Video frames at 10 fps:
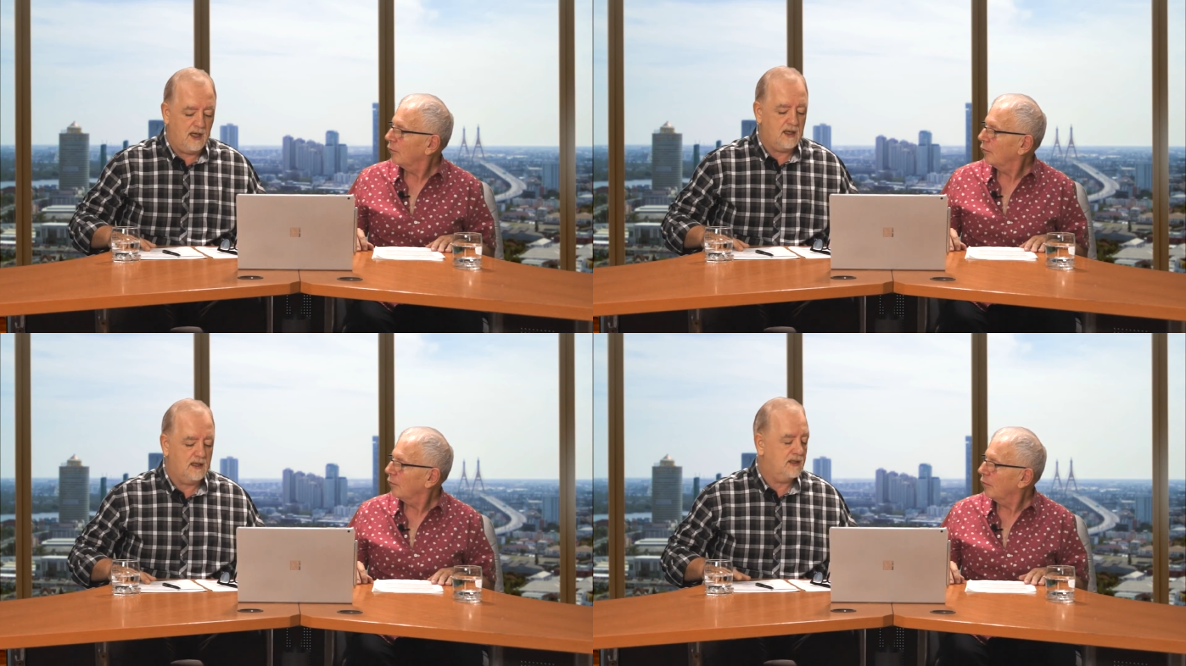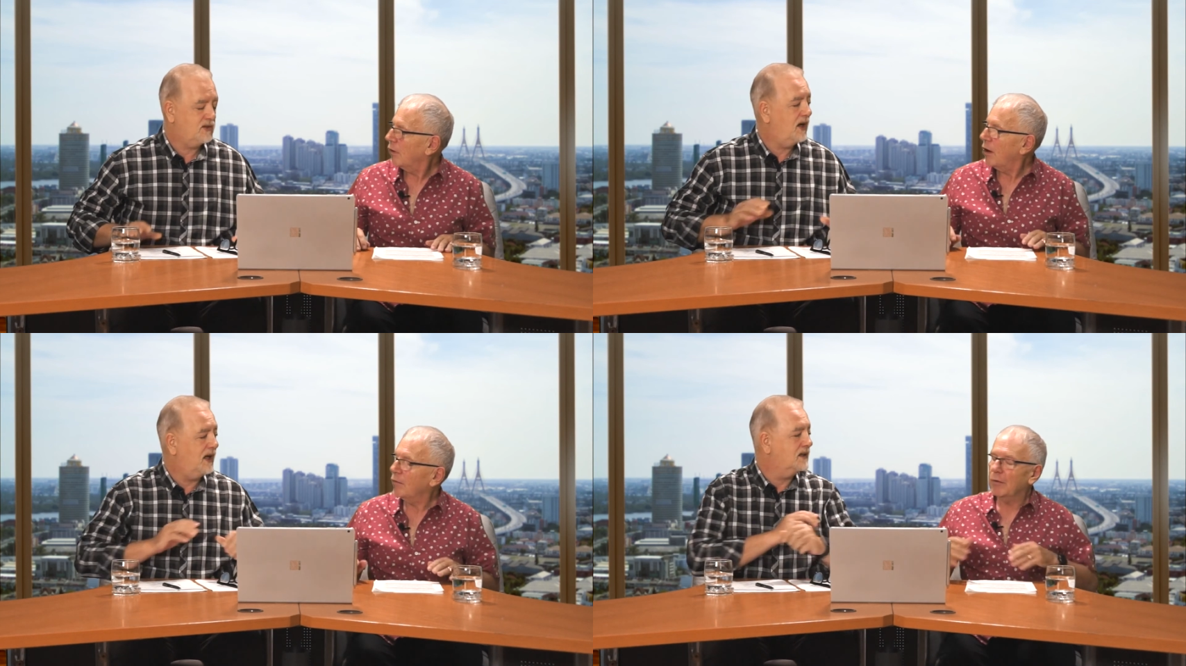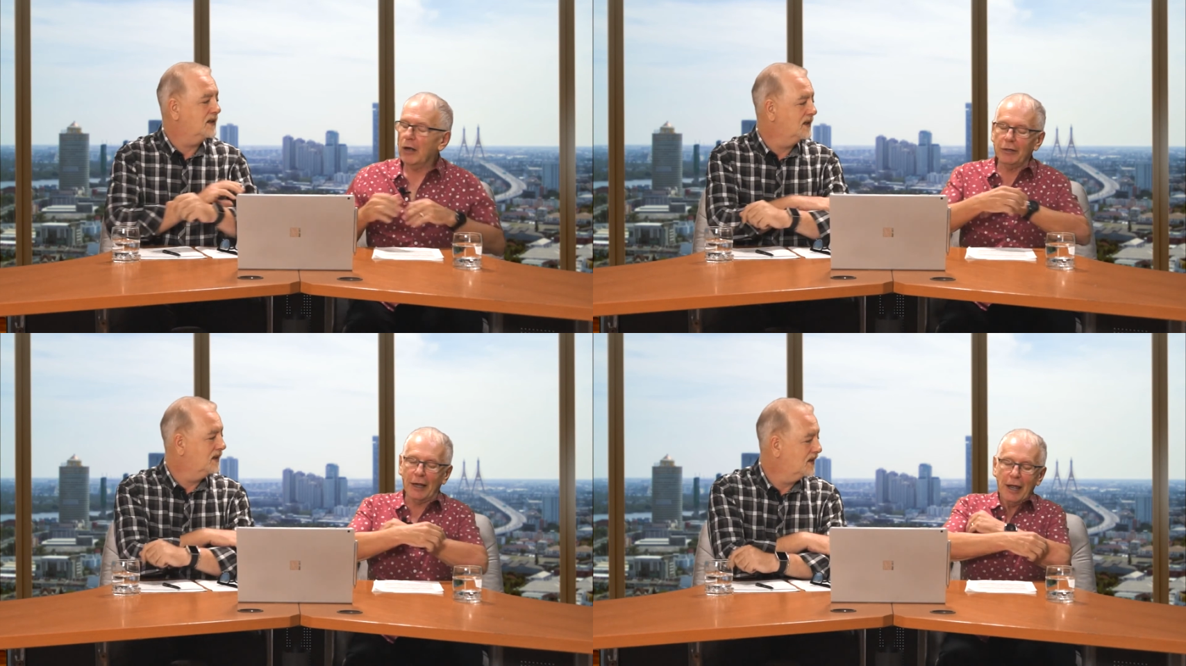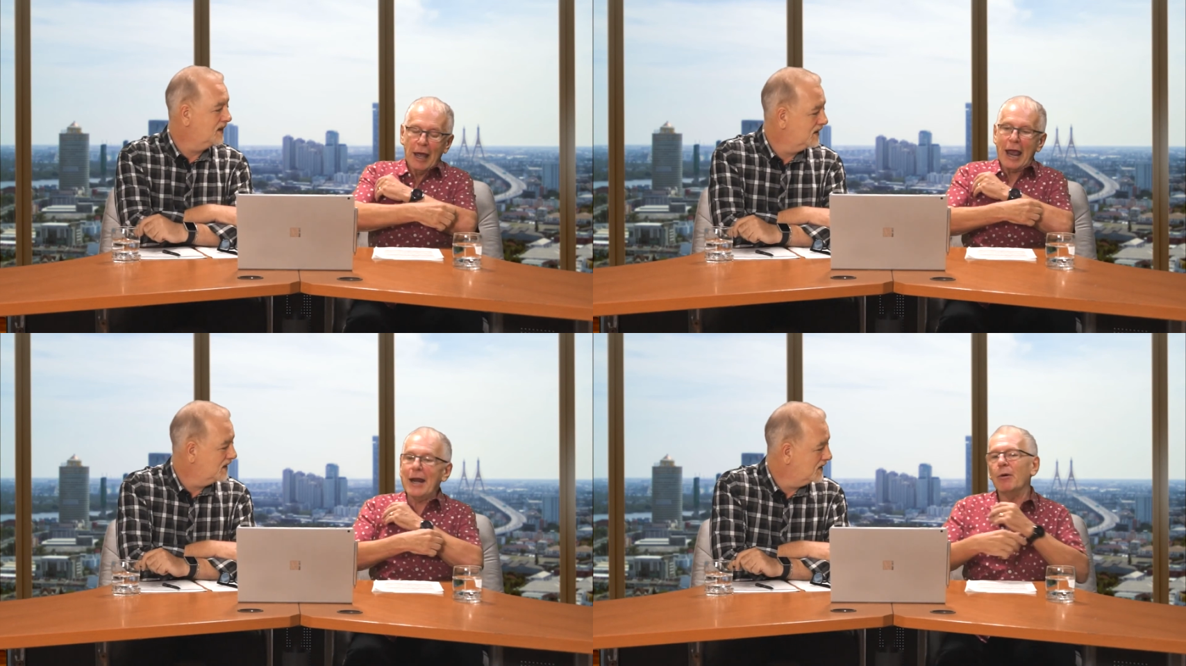Speaker 1: yeah. That's oh, correct. Oh, okay.
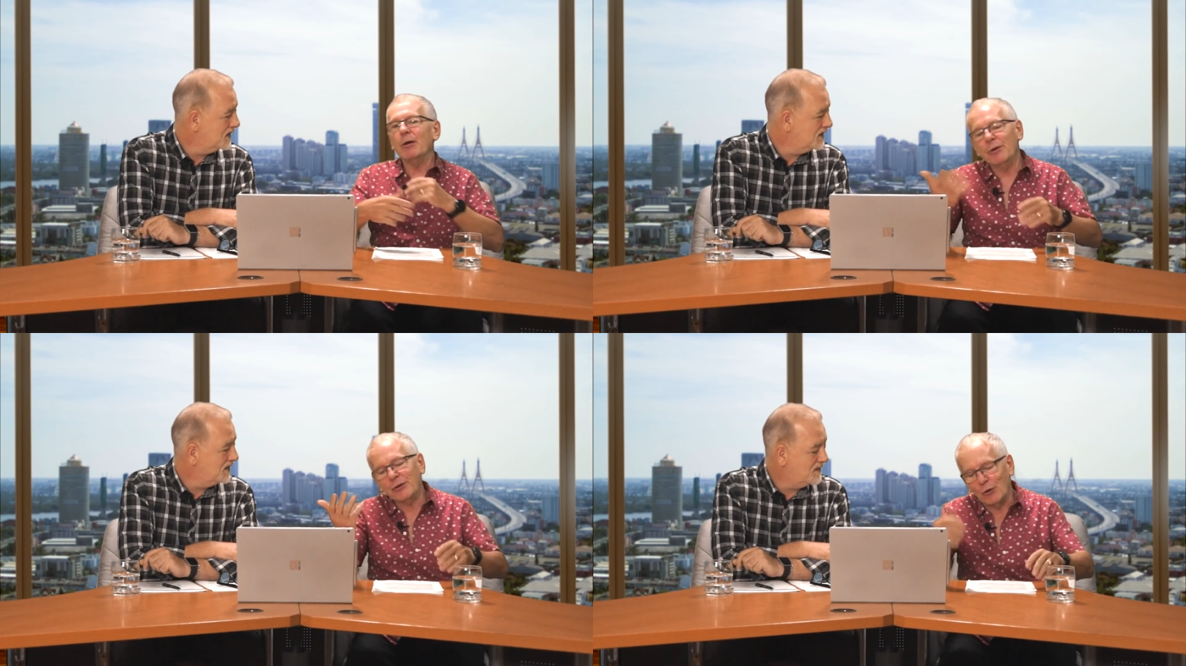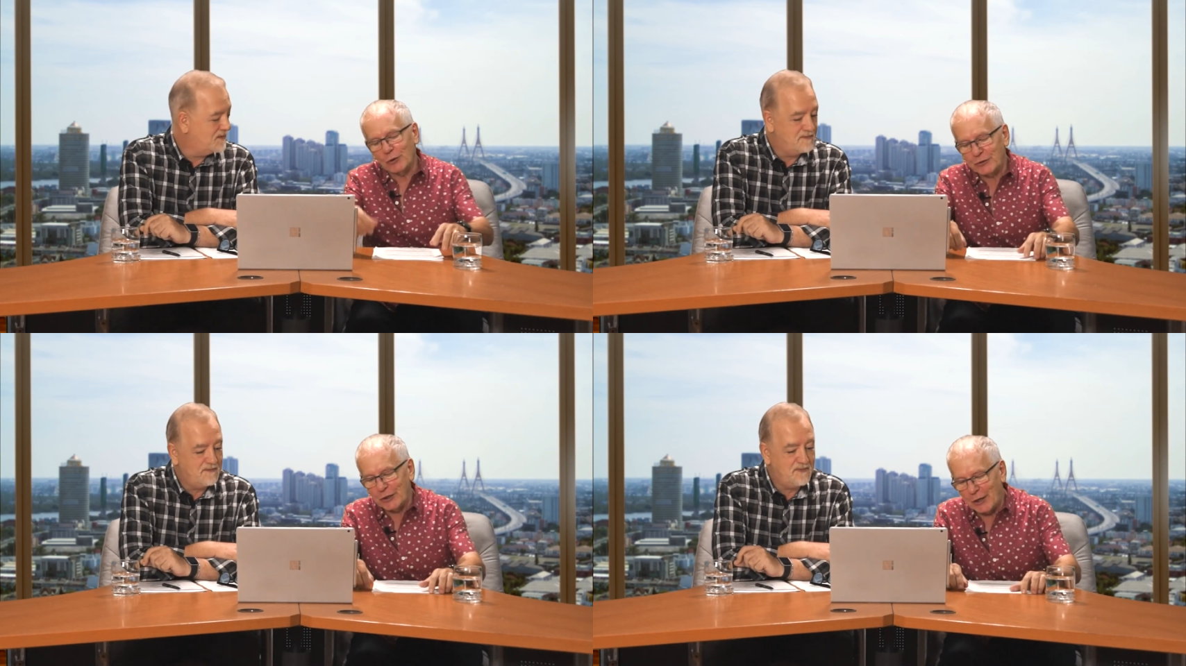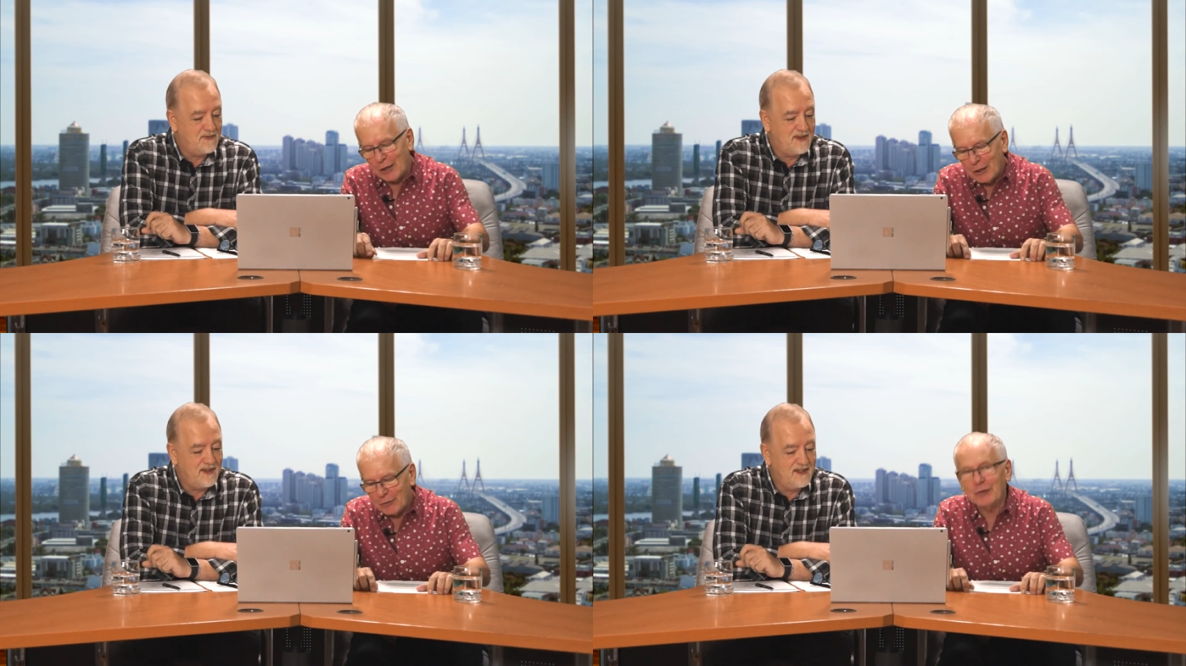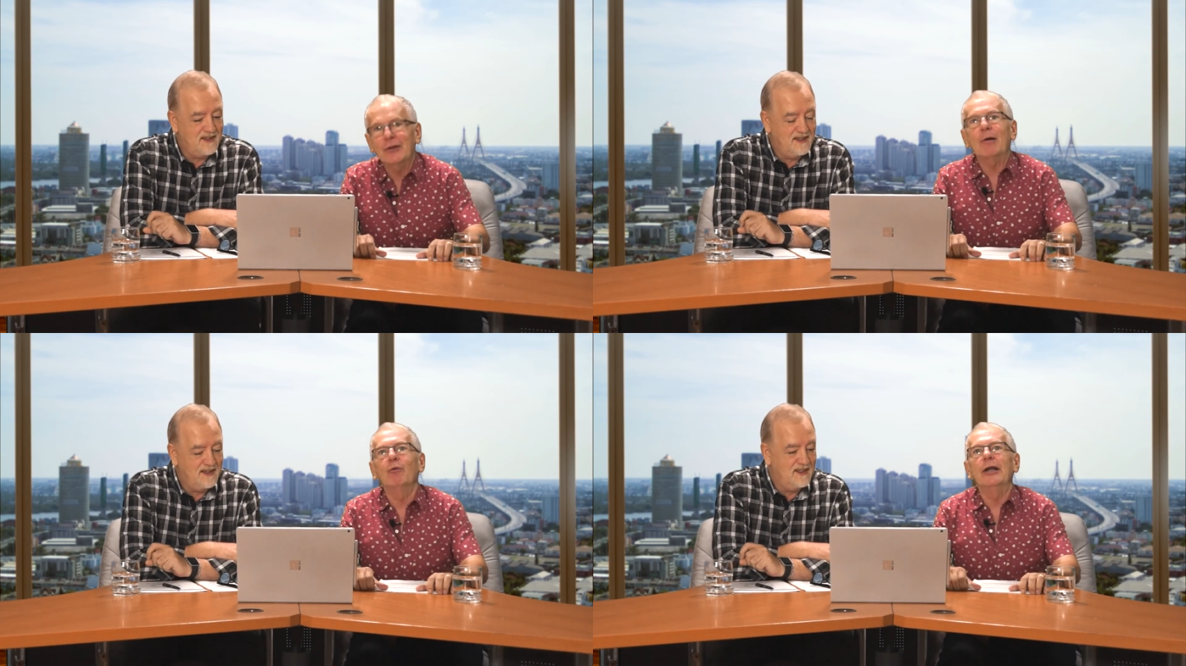Anyway, we thought uh, that,
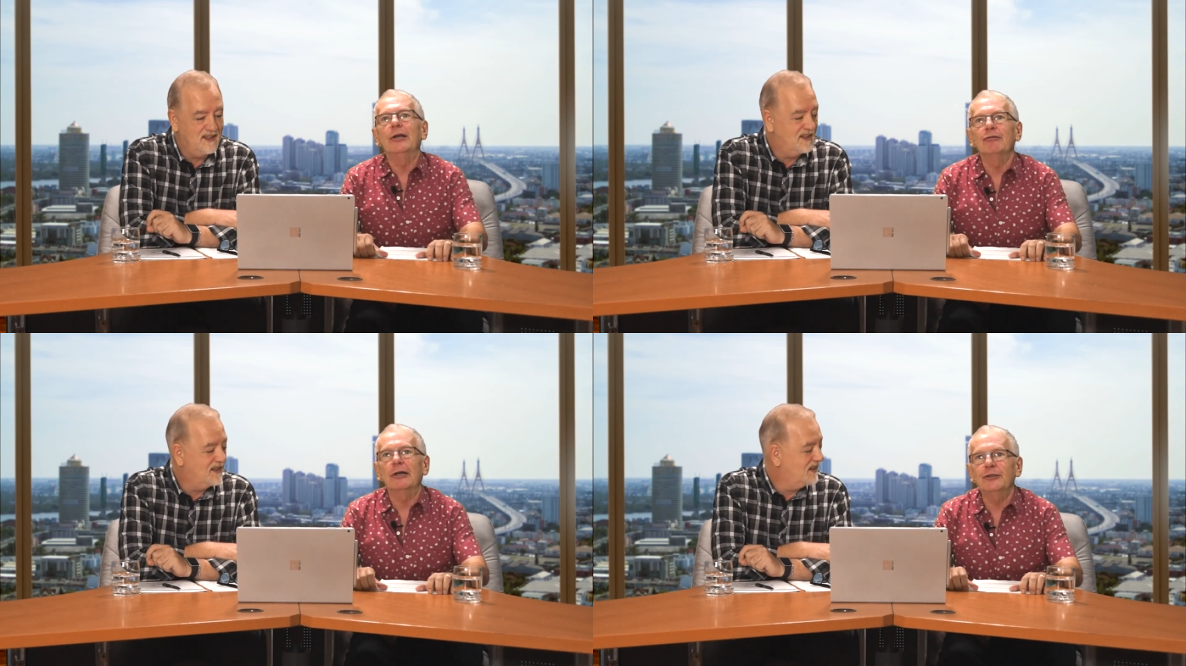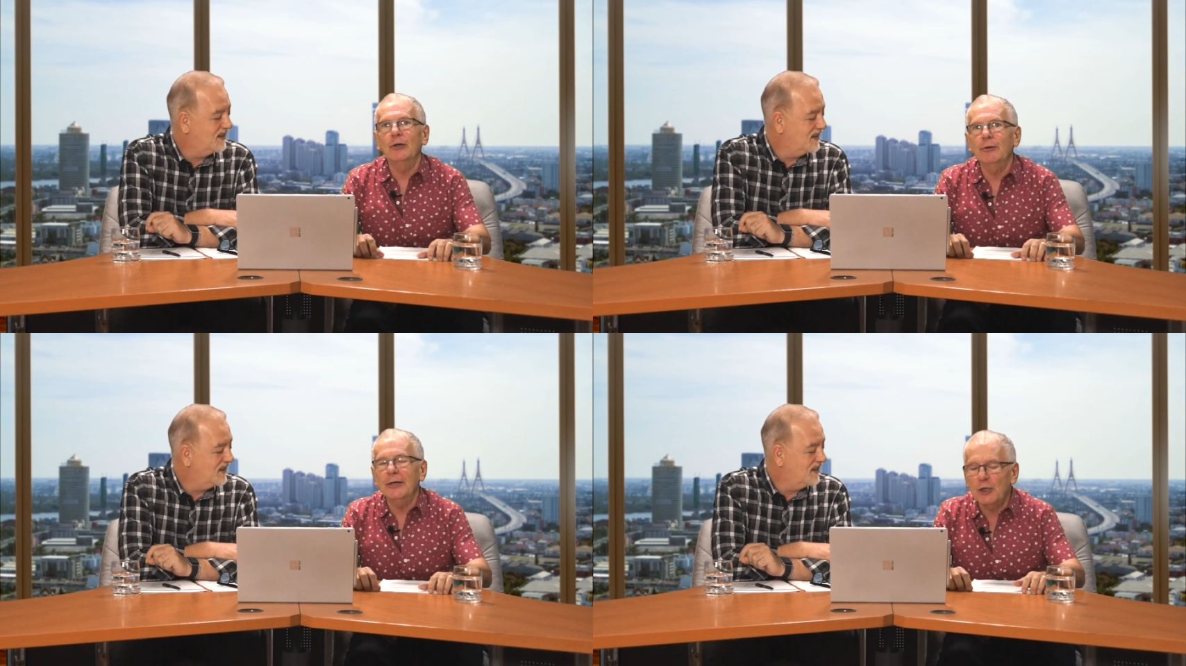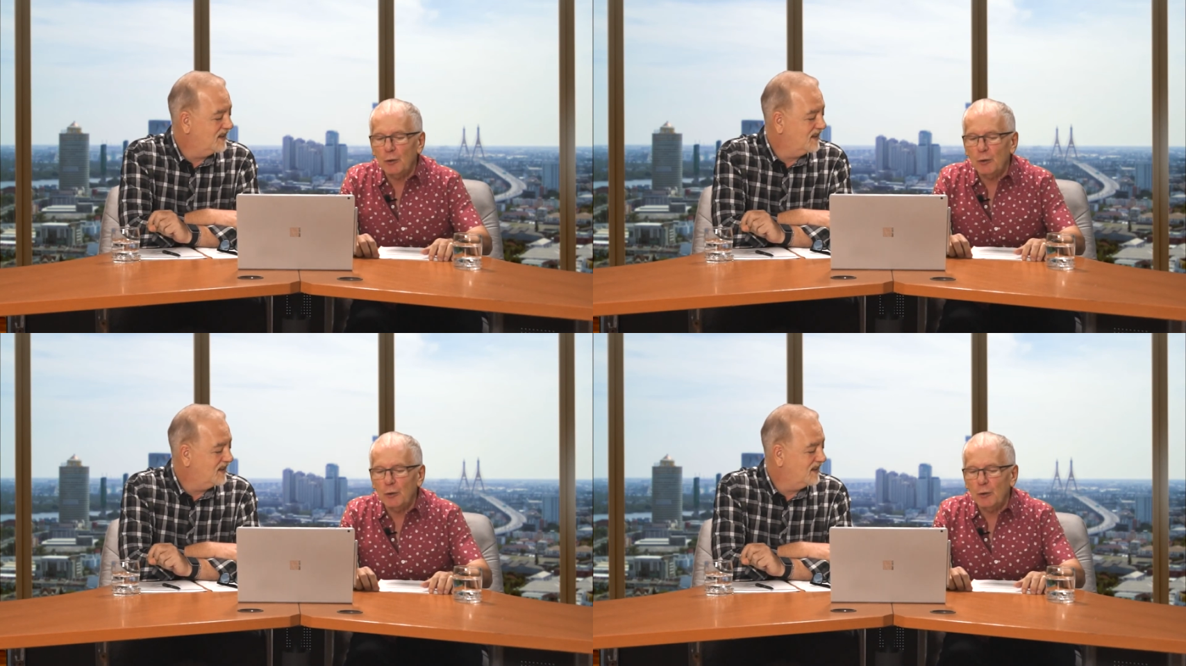that would interest you. Only a